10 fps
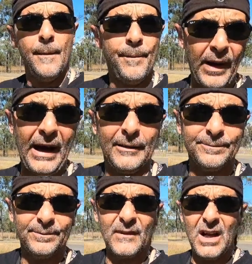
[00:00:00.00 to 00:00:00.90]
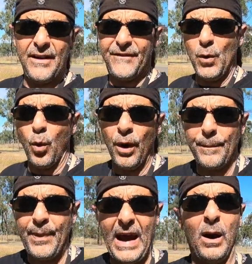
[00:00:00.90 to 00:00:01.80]
But if you
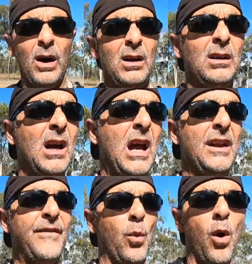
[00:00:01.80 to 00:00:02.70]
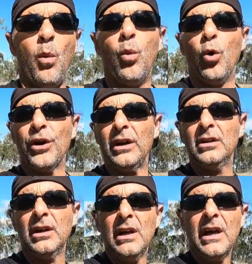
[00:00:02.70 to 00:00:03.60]
want power and if you want water,
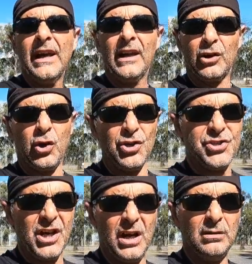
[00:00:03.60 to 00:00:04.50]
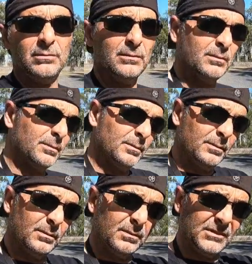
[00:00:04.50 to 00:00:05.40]
it'll cost you
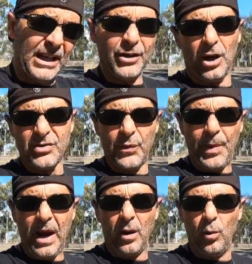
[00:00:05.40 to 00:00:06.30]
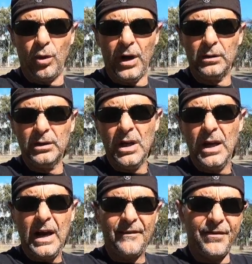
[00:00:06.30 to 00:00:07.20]
$10 for power and water
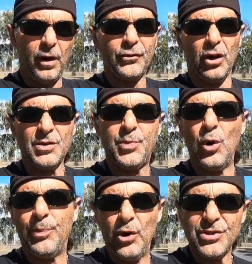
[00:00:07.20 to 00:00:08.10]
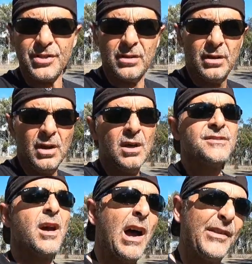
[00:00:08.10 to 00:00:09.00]
and $5 per person.
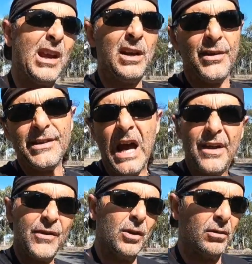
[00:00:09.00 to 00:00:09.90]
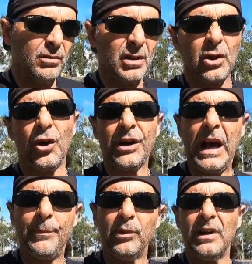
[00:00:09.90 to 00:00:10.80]
So at the end of the day, if you've got a
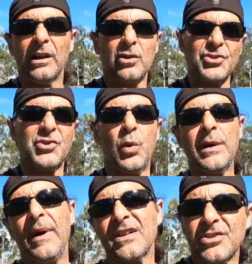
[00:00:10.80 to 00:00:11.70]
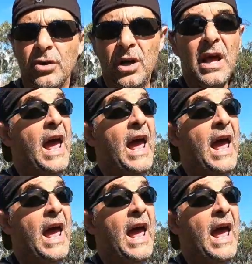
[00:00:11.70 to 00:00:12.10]
couple, it'll cost you 20 bucks a night.